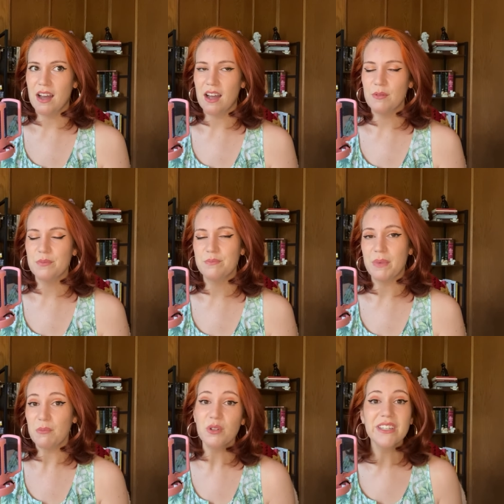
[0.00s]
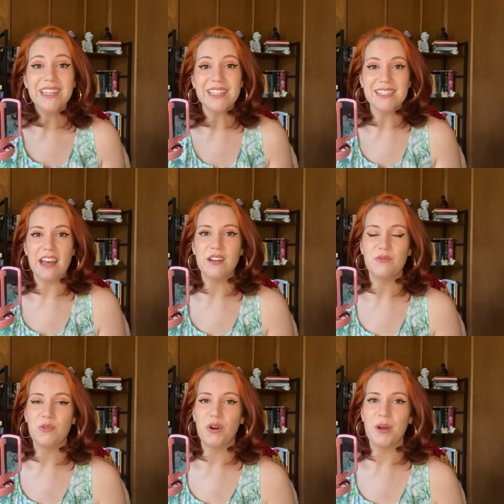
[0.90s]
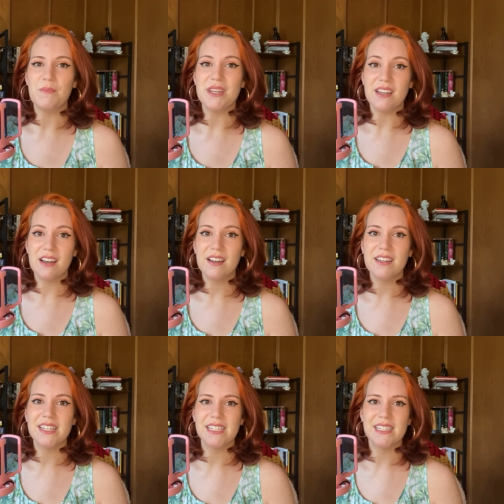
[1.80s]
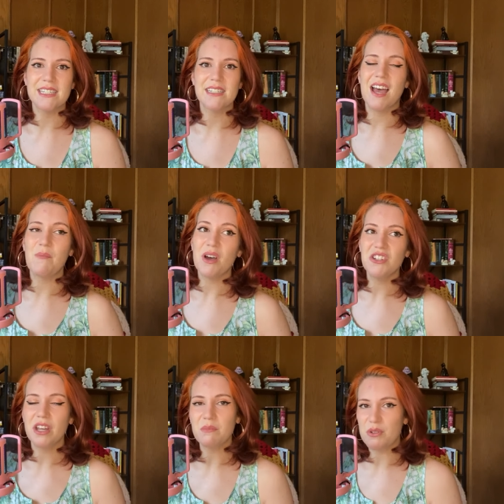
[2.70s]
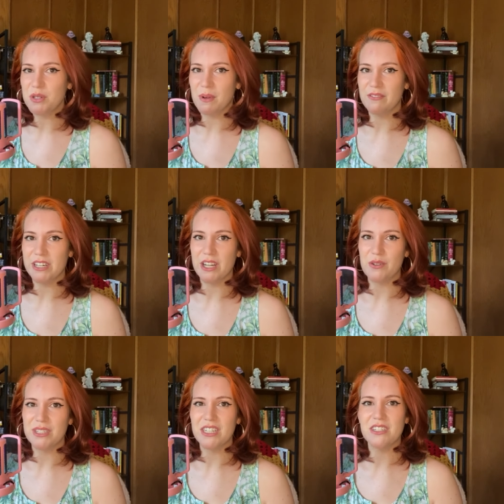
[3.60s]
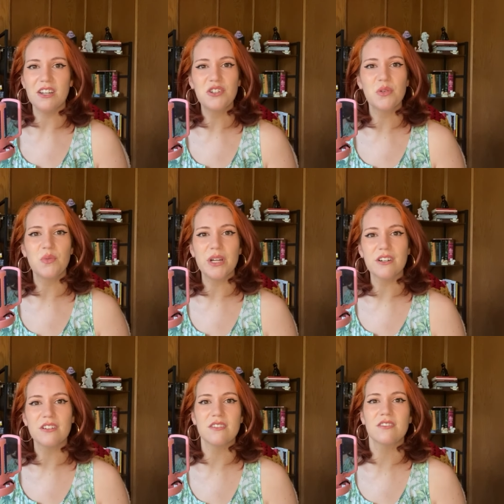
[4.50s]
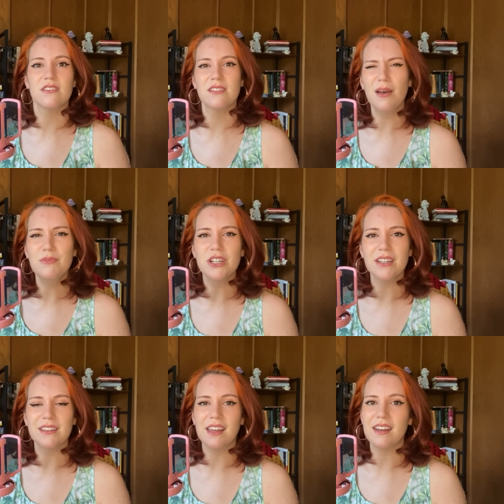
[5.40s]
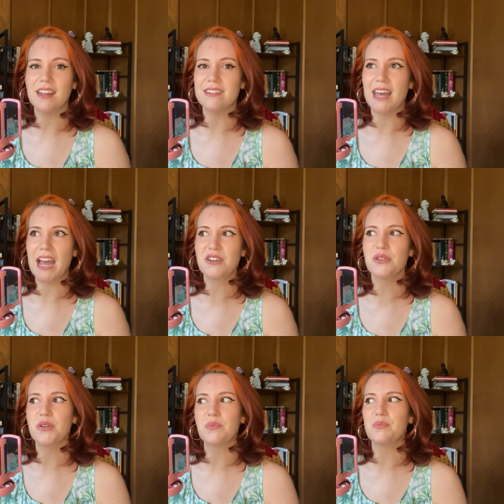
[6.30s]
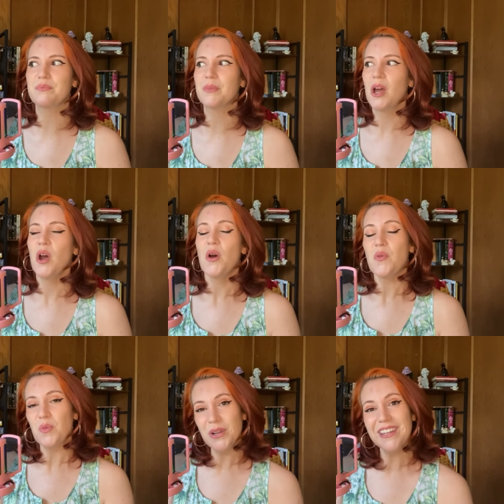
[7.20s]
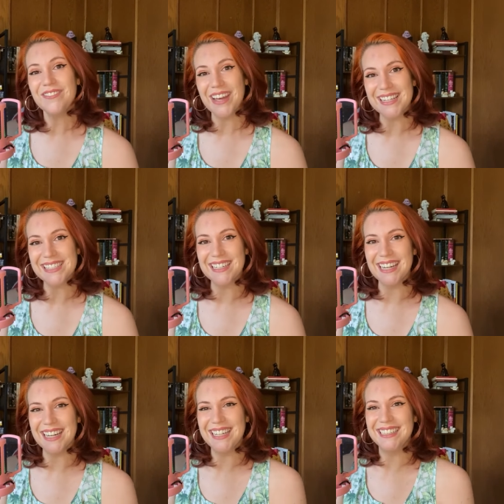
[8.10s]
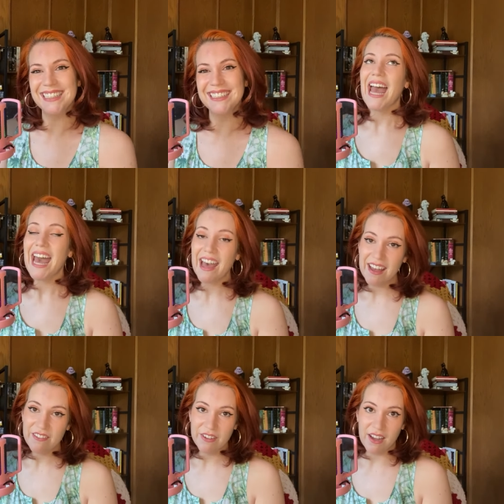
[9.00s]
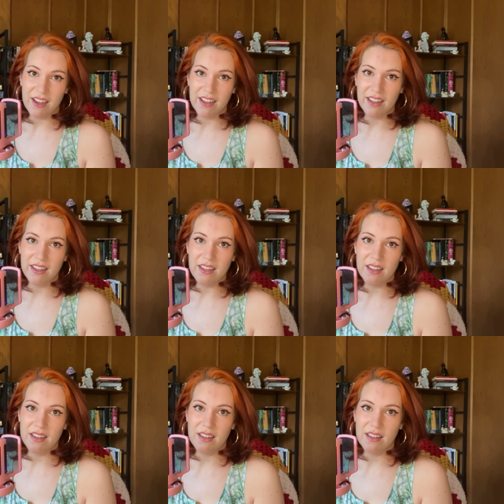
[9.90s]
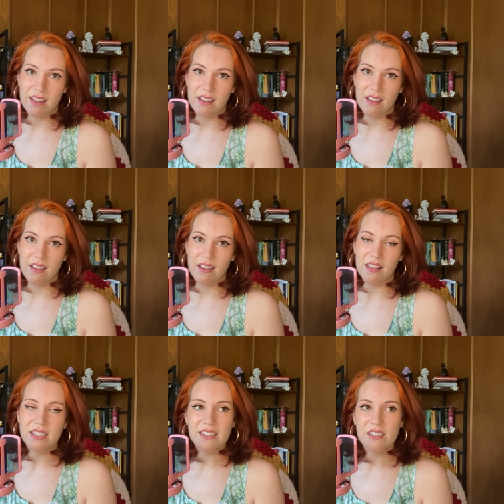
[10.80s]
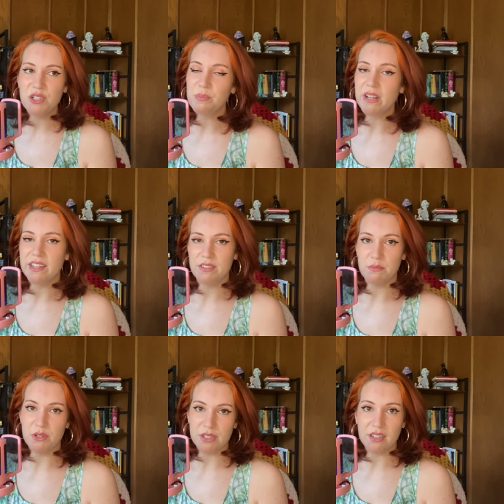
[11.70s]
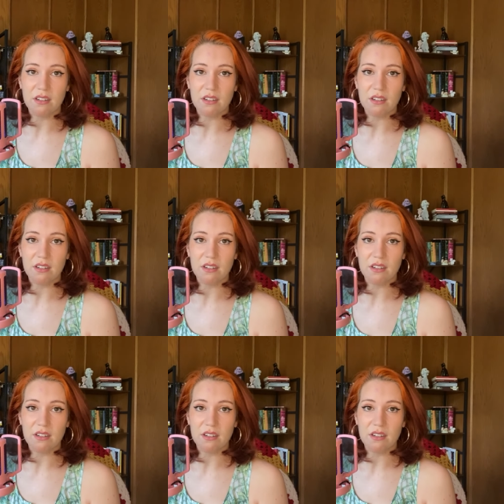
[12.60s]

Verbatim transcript: I, I'm really excited for it because much like most of my videos, it's such a weird subject that is actually really fascinating. Have I listened to Plave's music